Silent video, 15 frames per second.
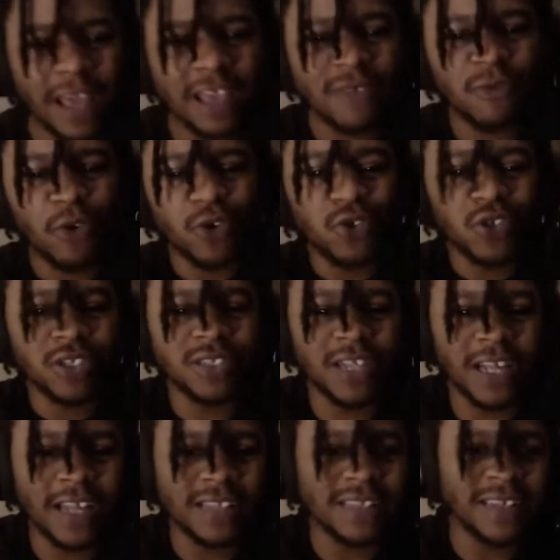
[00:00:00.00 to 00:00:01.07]
fortress to
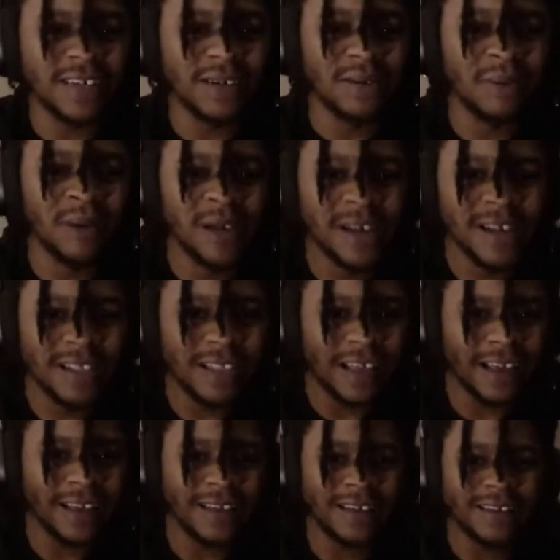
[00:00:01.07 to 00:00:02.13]
get to him?
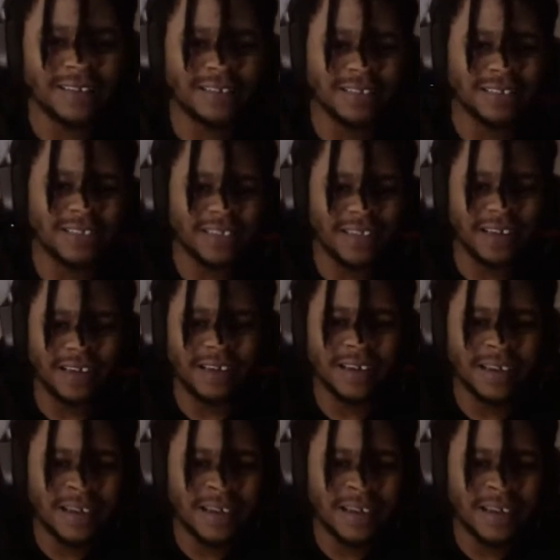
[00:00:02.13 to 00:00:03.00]
Like, it's just in a